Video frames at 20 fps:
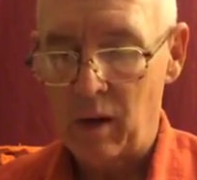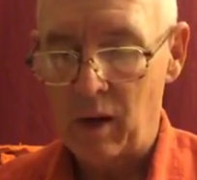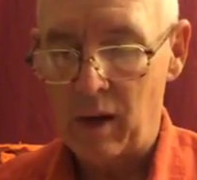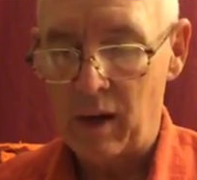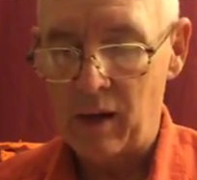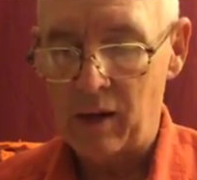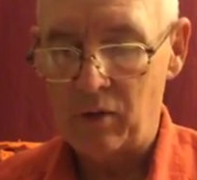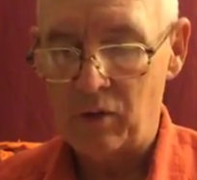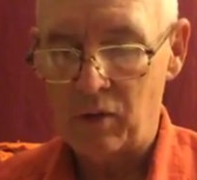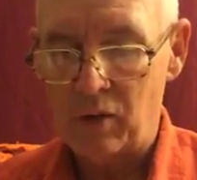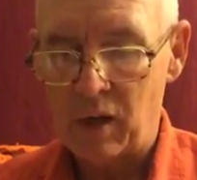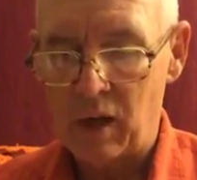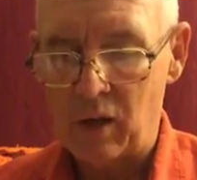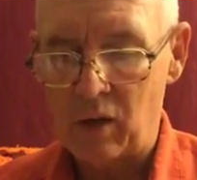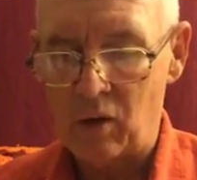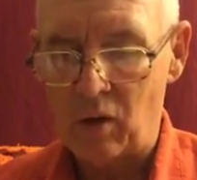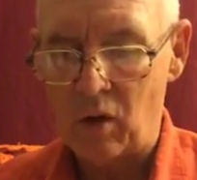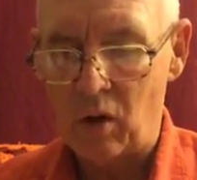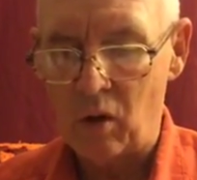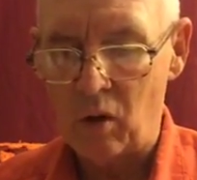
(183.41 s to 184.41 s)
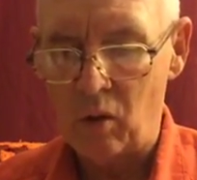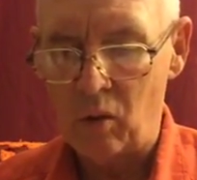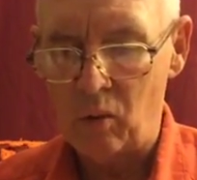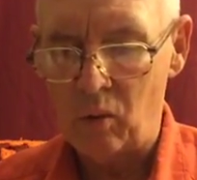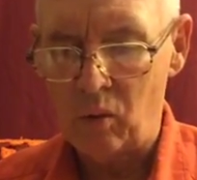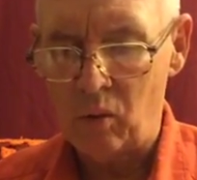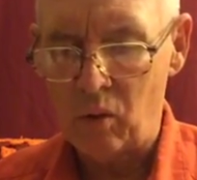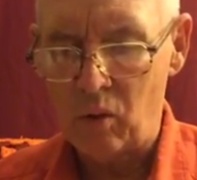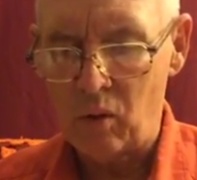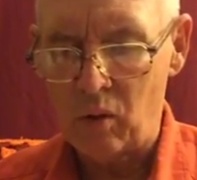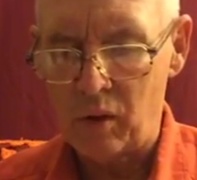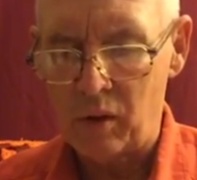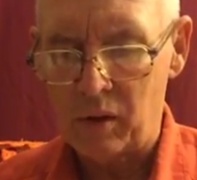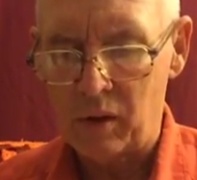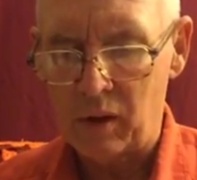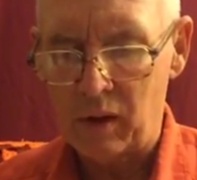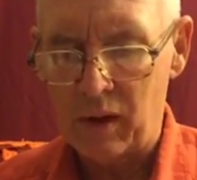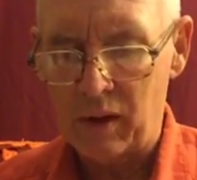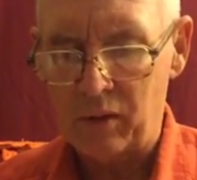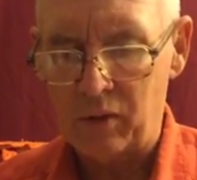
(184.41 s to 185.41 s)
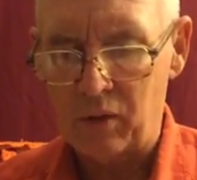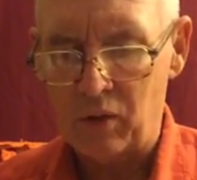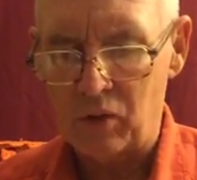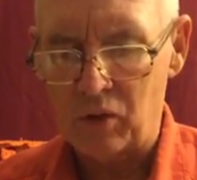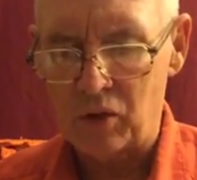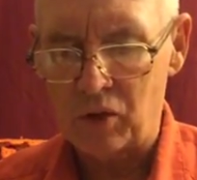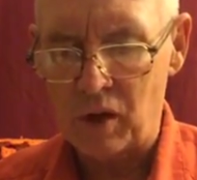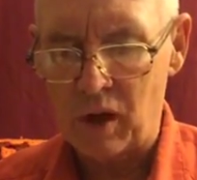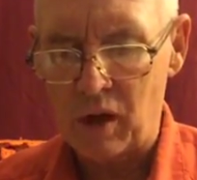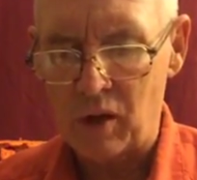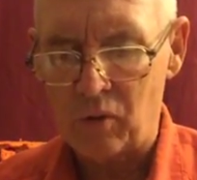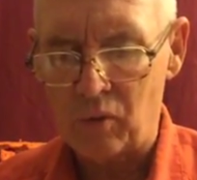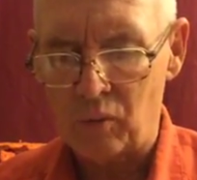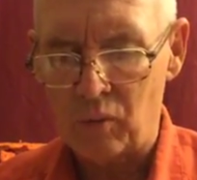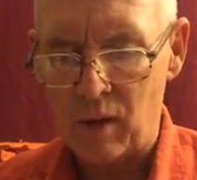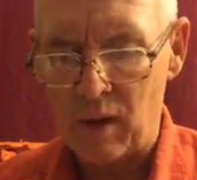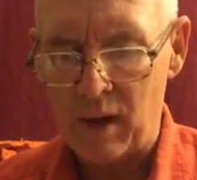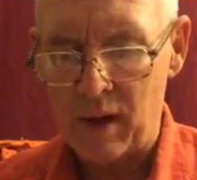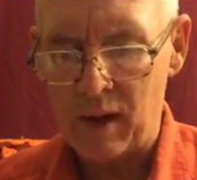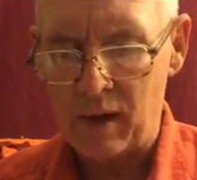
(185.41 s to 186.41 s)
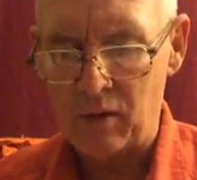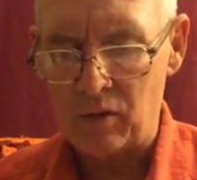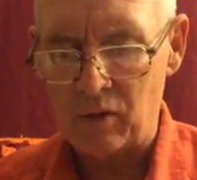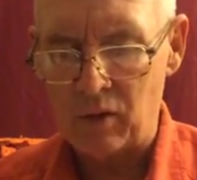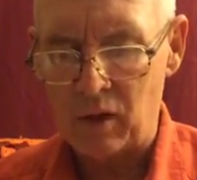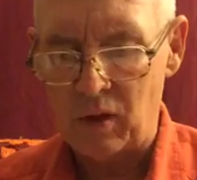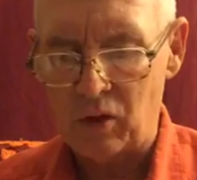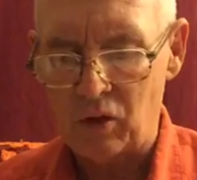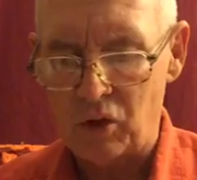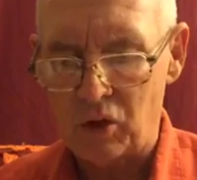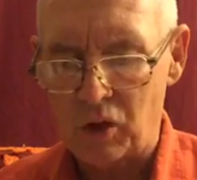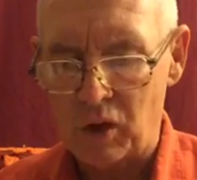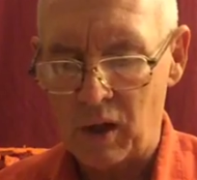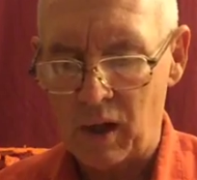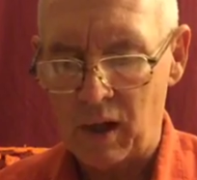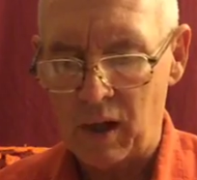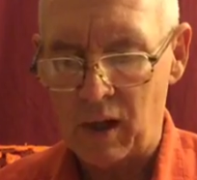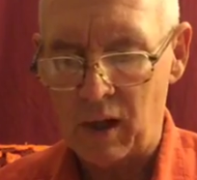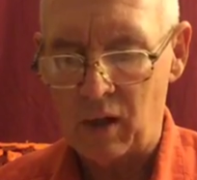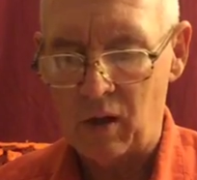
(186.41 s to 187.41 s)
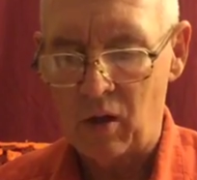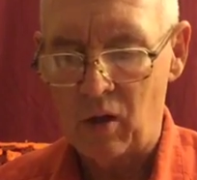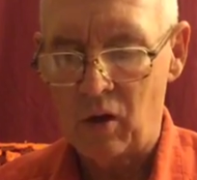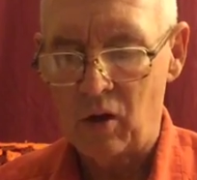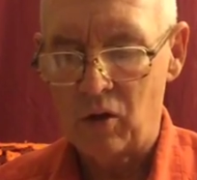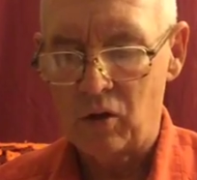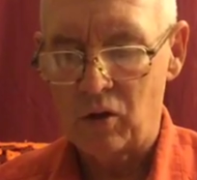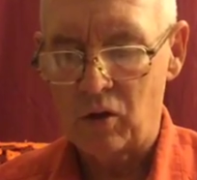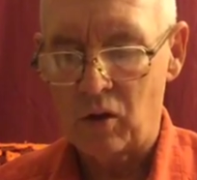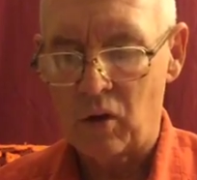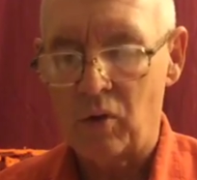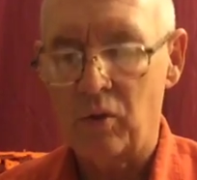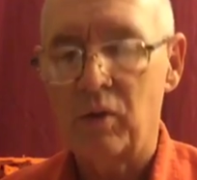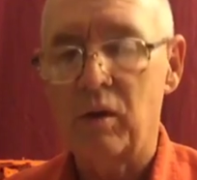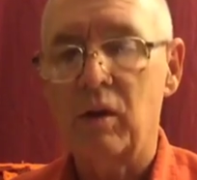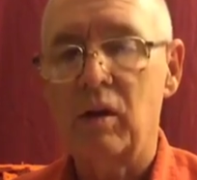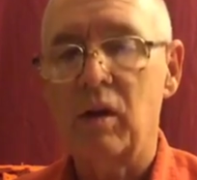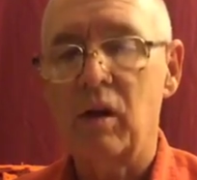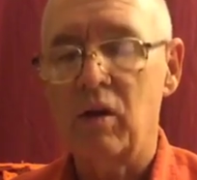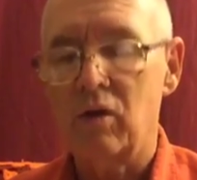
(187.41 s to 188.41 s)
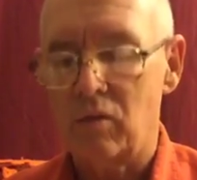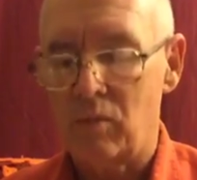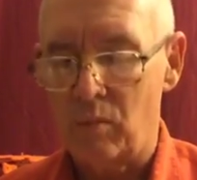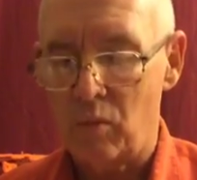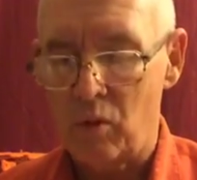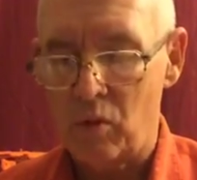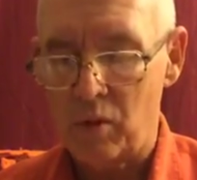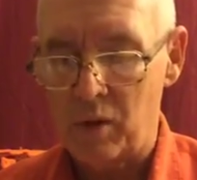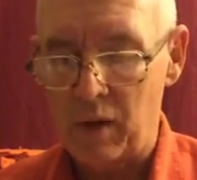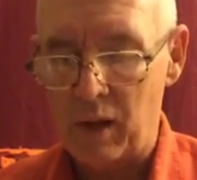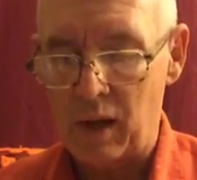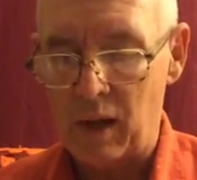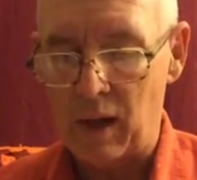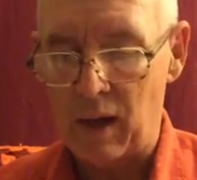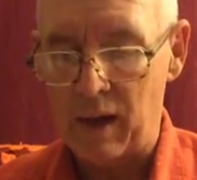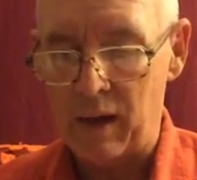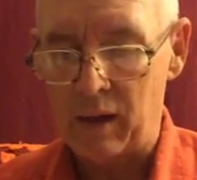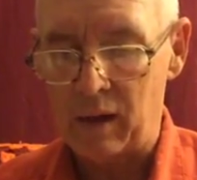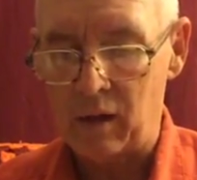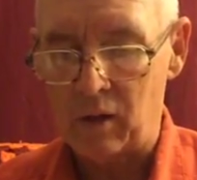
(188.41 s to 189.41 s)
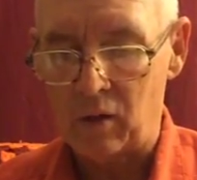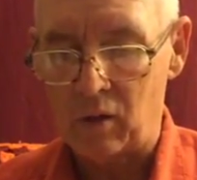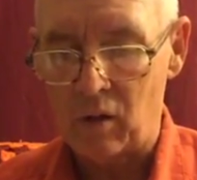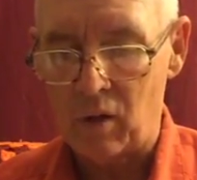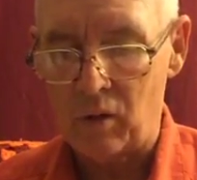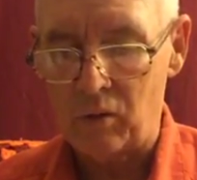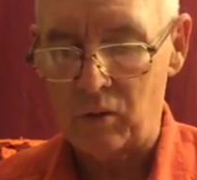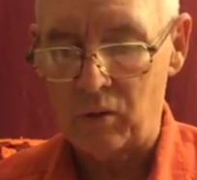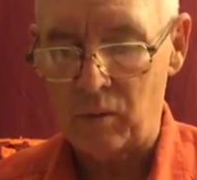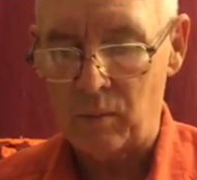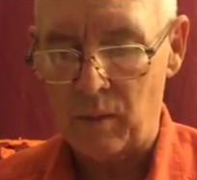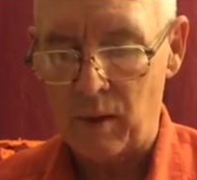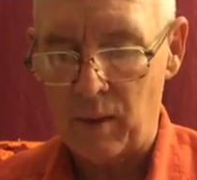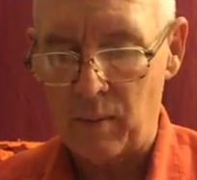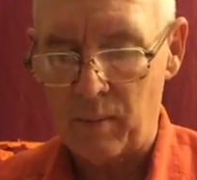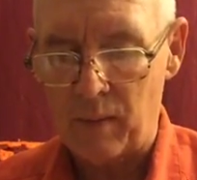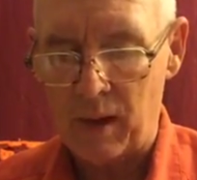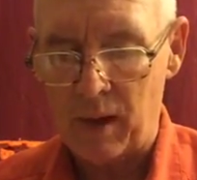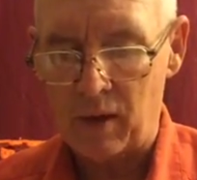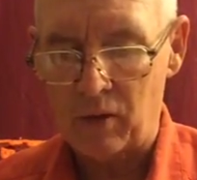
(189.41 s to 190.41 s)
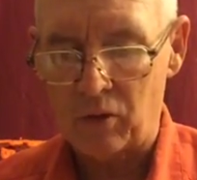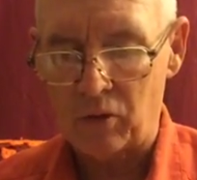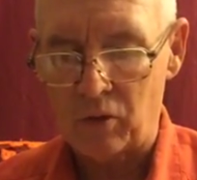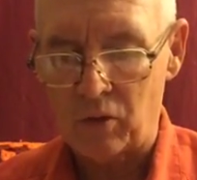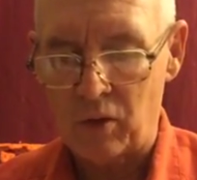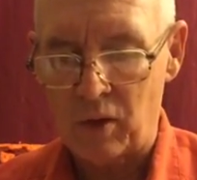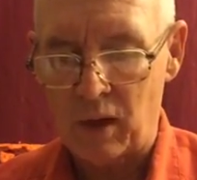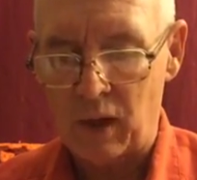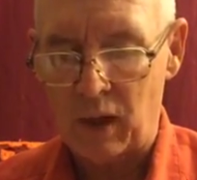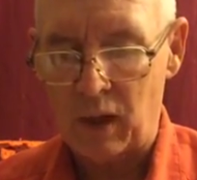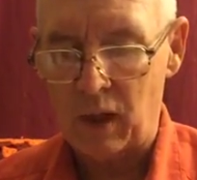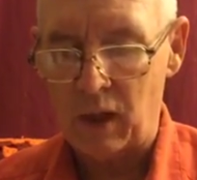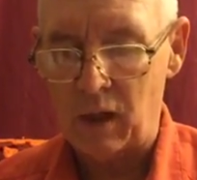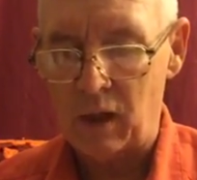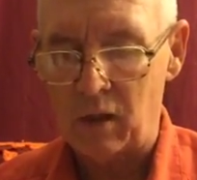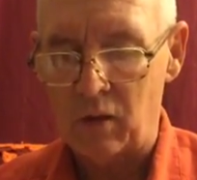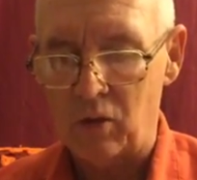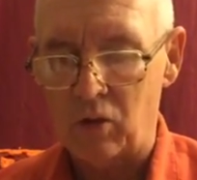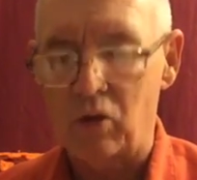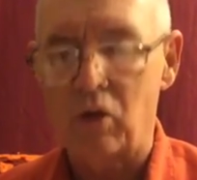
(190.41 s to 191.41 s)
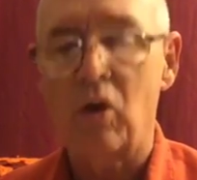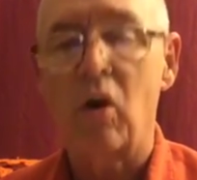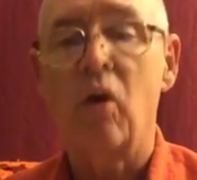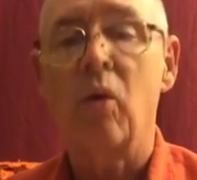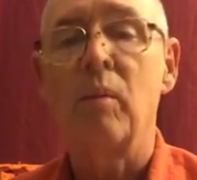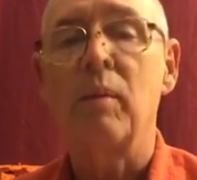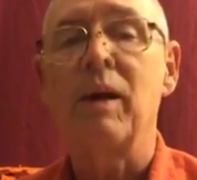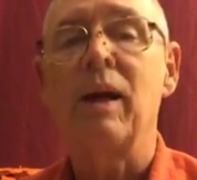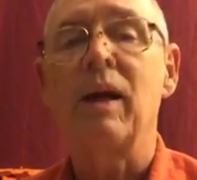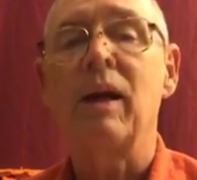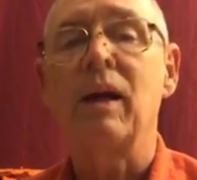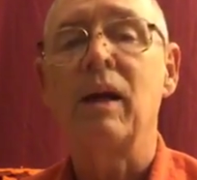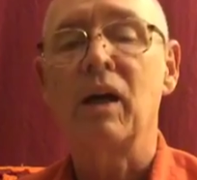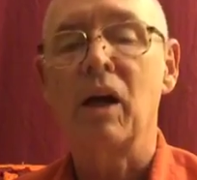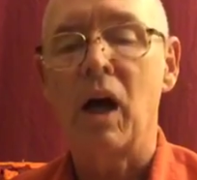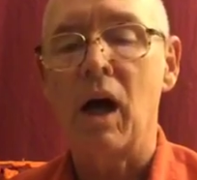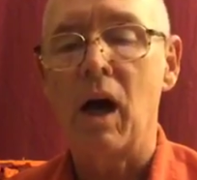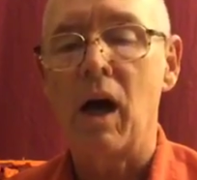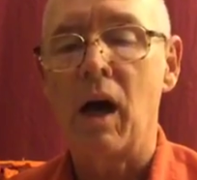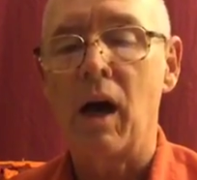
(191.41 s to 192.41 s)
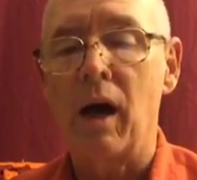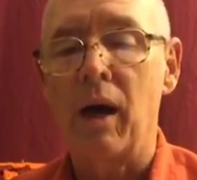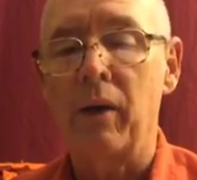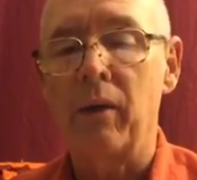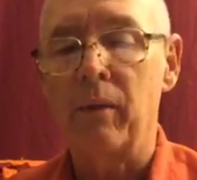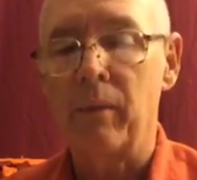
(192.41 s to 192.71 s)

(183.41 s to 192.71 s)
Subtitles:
I said, "O Lord, let the sun rise and shine so that this morning I can go to my master and he can show me God."